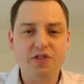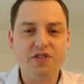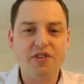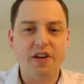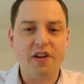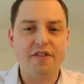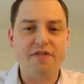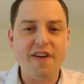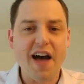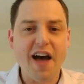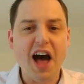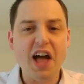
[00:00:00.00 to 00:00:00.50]

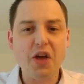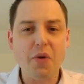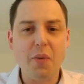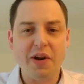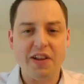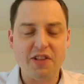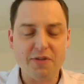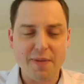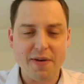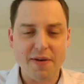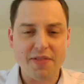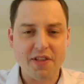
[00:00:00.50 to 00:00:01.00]
evaluating
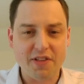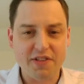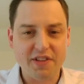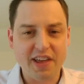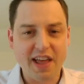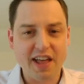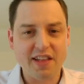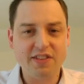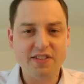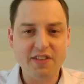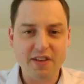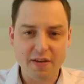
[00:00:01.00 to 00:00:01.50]
these methods
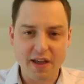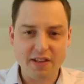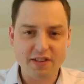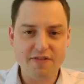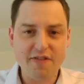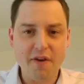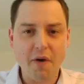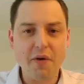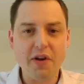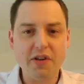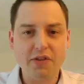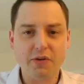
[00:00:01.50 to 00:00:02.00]
against
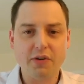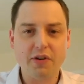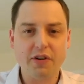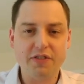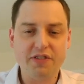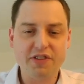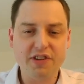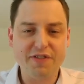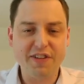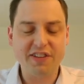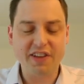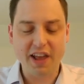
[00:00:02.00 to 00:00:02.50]
very sort of
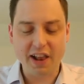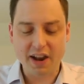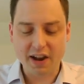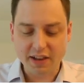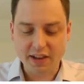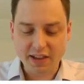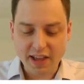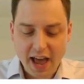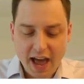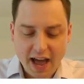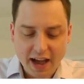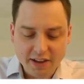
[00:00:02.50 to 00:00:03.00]
sophisticated
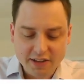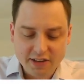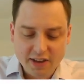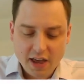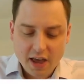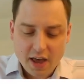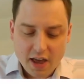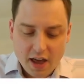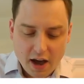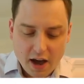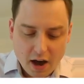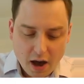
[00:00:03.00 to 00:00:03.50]
attacks,
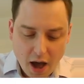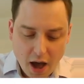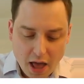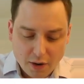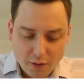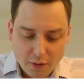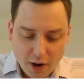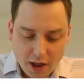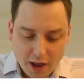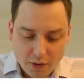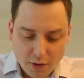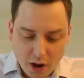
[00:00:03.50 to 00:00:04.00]

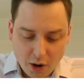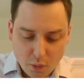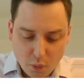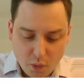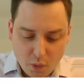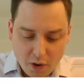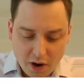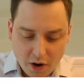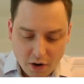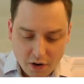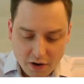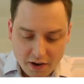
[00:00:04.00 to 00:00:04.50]
and
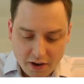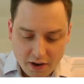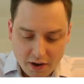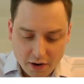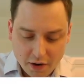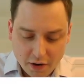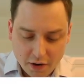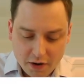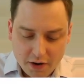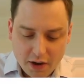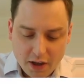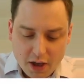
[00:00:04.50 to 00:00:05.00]
we are
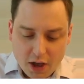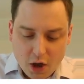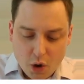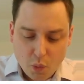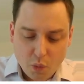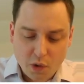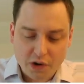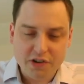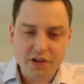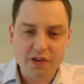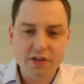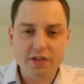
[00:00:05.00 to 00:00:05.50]
here,
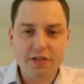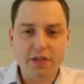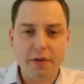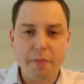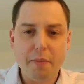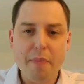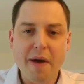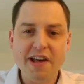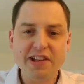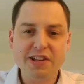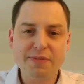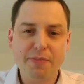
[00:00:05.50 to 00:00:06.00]
which is the
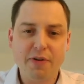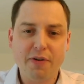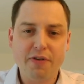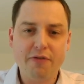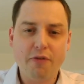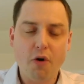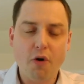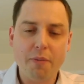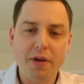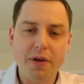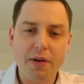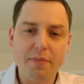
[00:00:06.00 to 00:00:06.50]
best
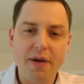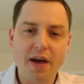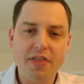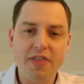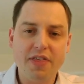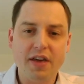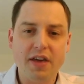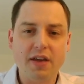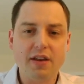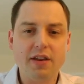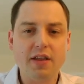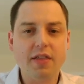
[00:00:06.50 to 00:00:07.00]
performing
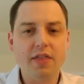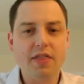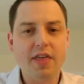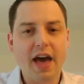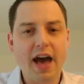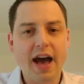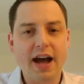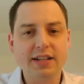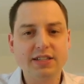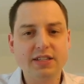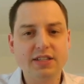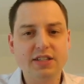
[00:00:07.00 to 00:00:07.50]
method
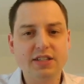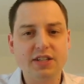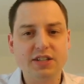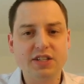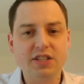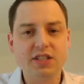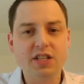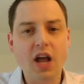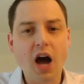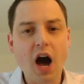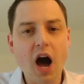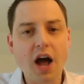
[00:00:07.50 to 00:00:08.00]
that does
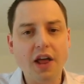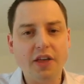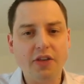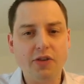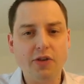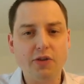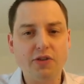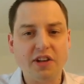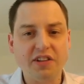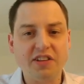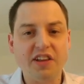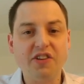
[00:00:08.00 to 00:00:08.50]
not
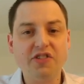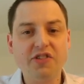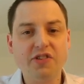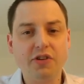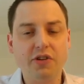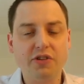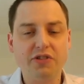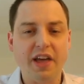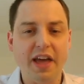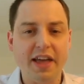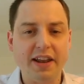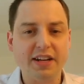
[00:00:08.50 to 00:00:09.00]
use additional
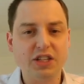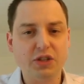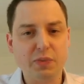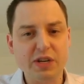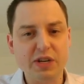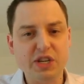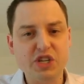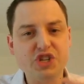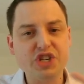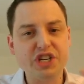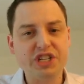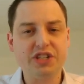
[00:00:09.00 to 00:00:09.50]
data. So we
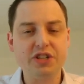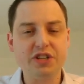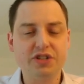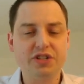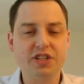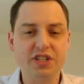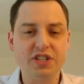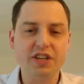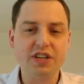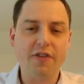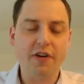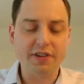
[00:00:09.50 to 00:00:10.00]
just use the
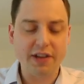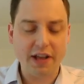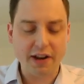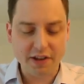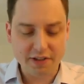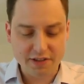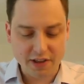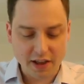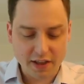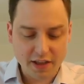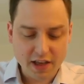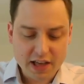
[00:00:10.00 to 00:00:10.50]
CFAR data
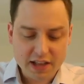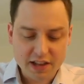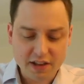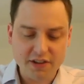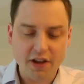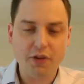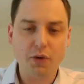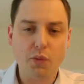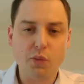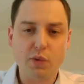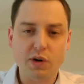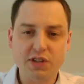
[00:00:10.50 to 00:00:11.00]
set. These
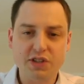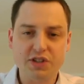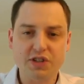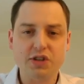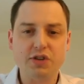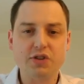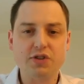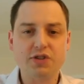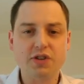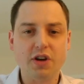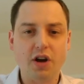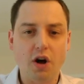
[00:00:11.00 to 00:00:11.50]
other ones
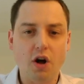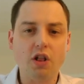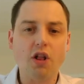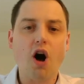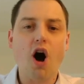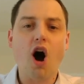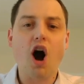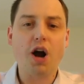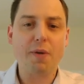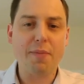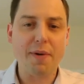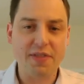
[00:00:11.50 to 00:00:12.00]
use all
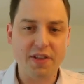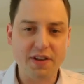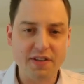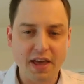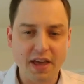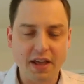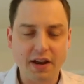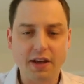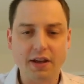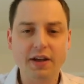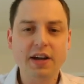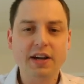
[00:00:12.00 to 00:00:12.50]
augmented
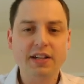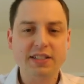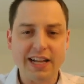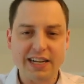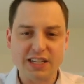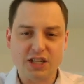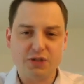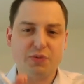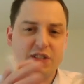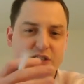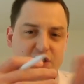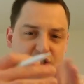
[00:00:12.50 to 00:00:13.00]
data, not
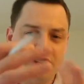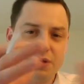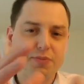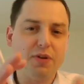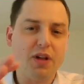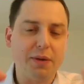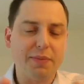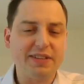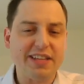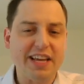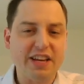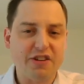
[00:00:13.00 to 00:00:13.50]
just with simple
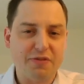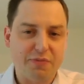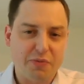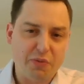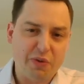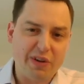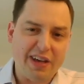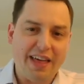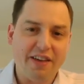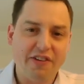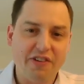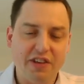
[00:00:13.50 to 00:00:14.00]
augmentations, but
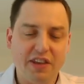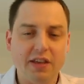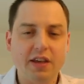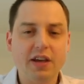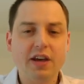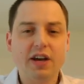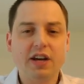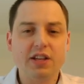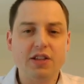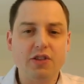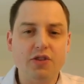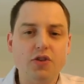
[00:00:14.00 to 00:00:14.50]
with actually
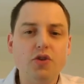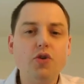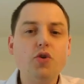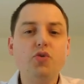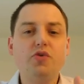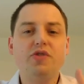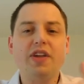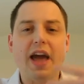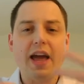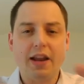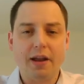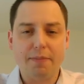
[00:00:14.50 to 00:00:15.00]
new
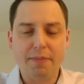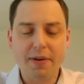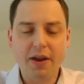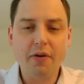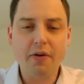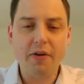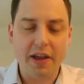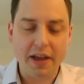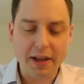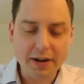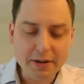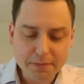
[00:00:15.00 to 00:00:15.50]
data,
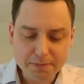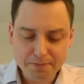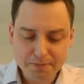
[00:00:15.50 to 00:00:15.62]
period.